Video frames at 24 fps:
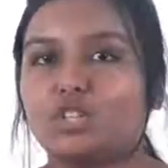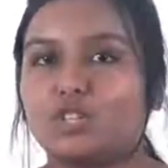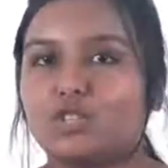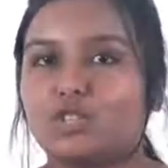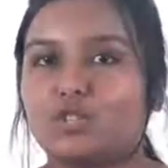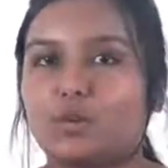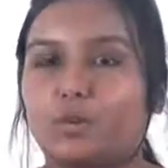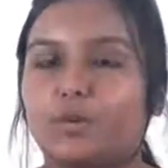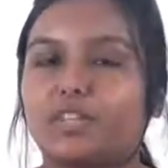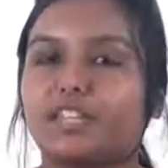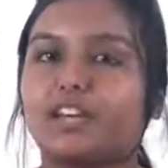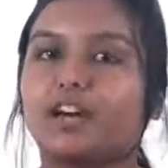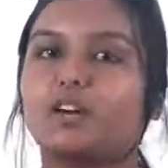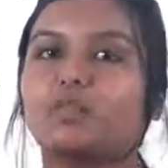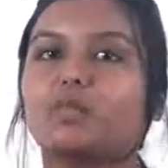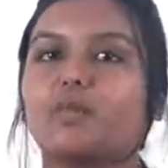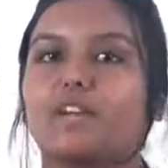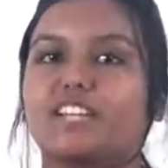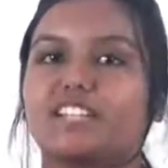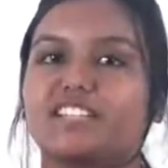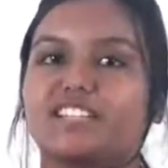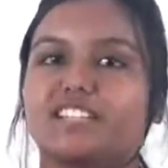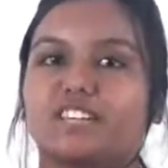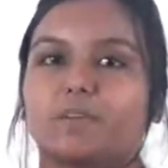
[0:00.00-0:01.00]
So without
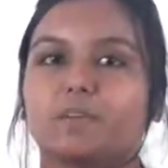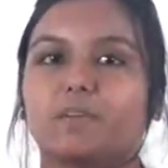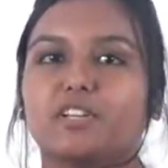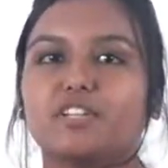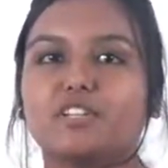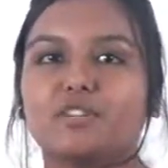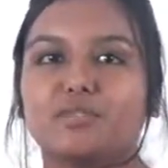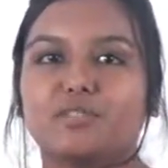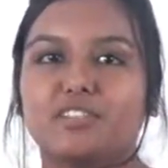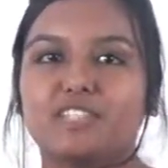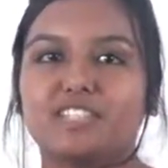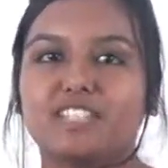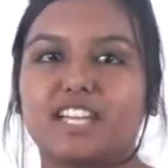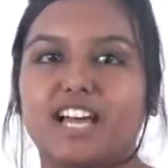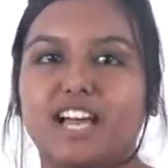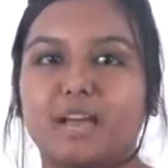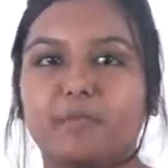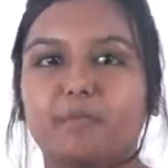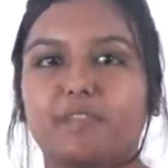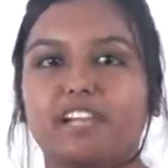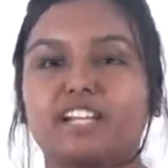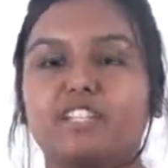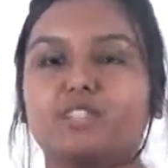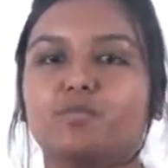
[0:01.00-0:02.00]
wasting much of the
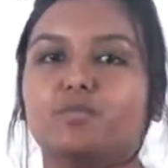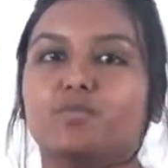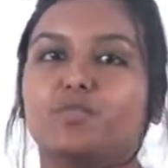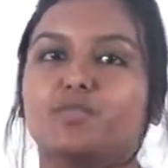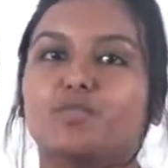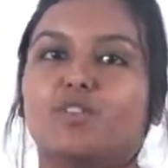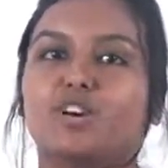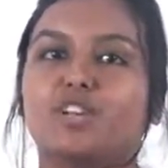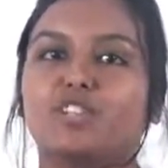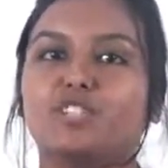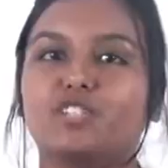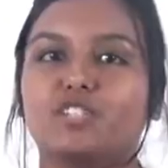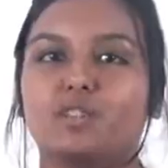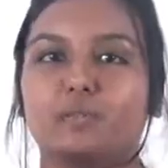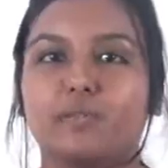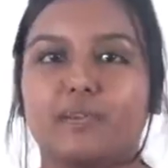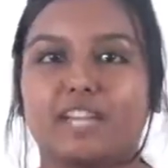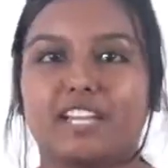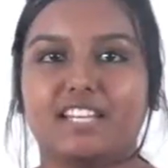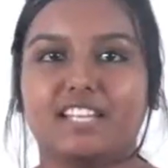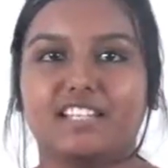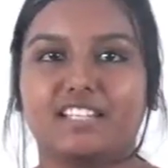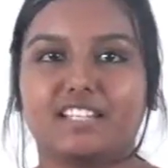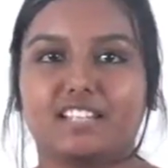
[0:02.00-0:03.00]
time, let's move on to the
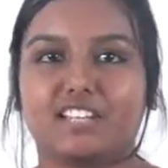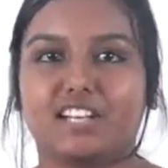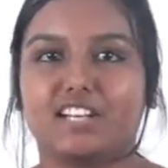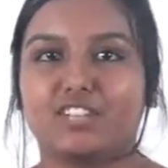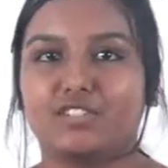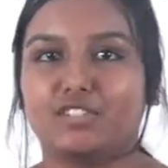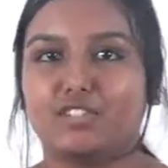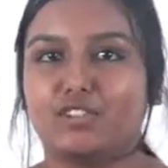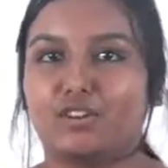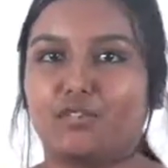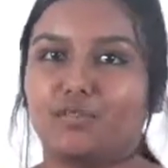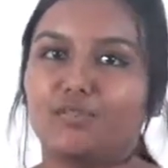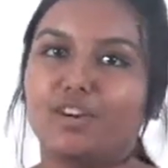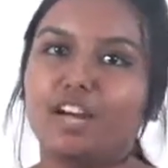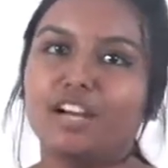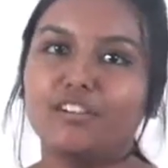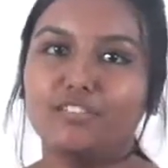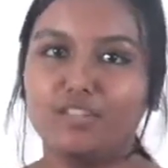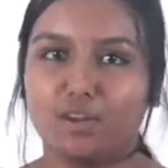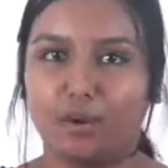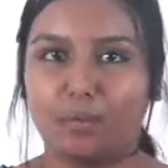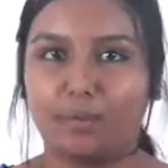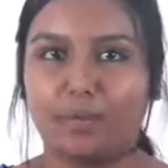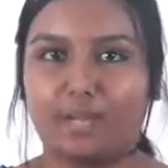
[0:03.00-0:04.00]
main discussion of our
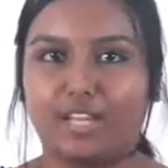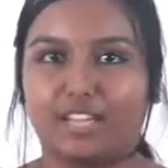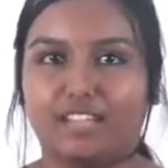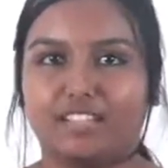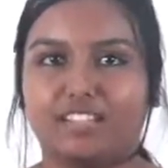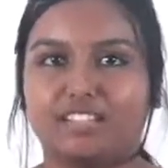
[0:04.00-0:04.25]
topic.